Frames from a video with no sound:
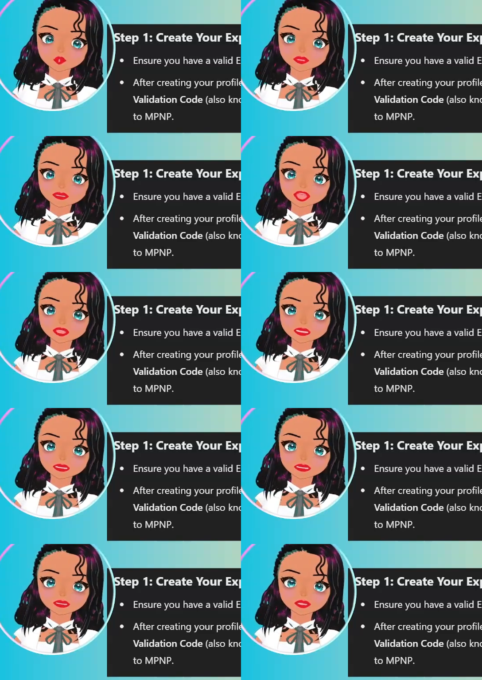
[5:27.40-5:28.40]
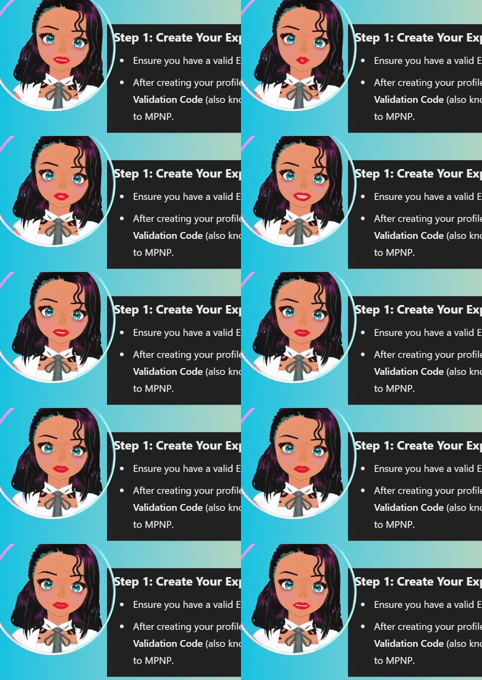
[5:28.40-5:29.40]
provinces, or you can
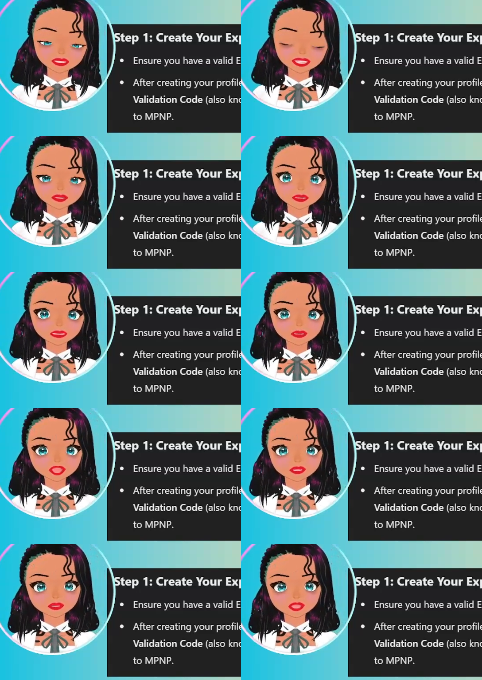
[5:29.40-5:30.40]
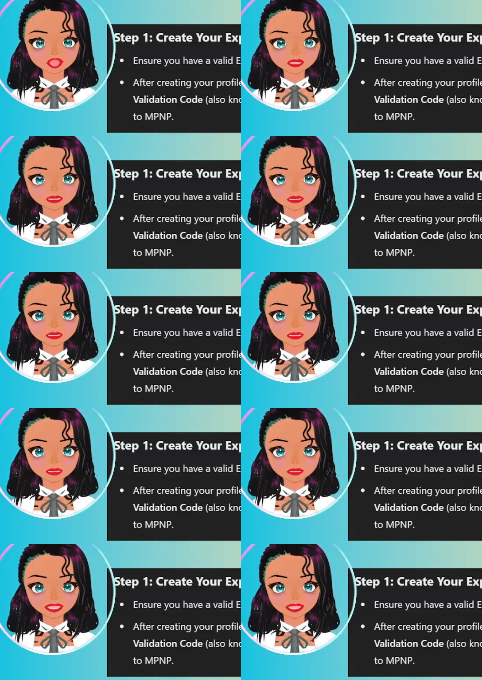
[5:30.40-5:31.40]
select different provinces
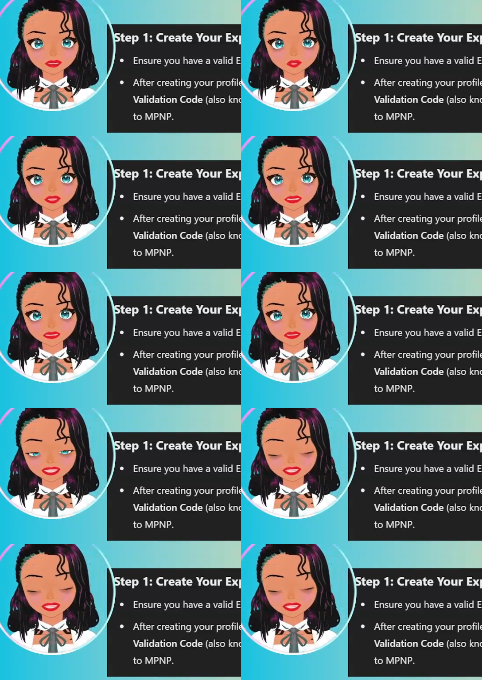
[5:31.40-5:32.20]
that you are interested